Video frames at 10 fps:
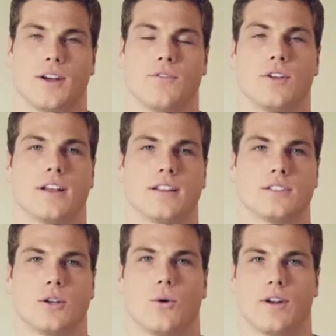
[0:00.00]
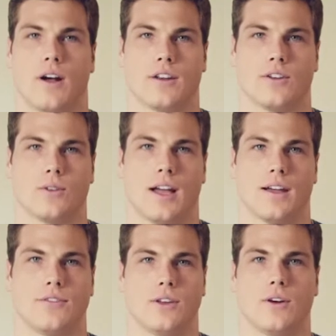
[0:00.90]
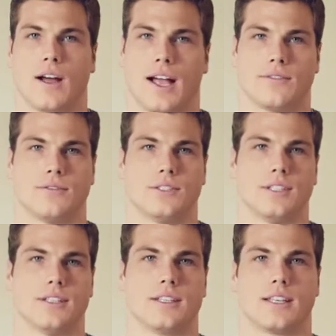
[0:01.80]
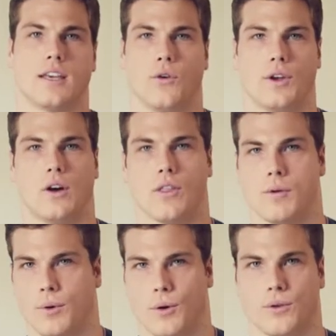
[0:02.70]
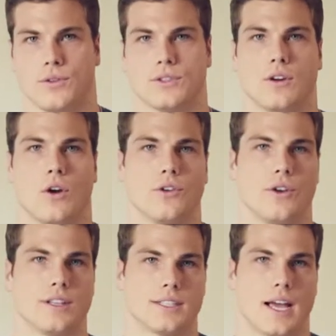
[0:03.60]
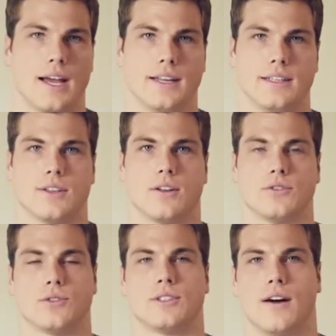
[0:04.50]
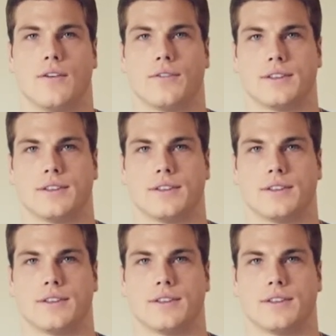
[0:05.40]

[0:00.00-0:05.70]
Everything that's going on in your life, you don't have to carry all the burdens and all your anxieties on yourself.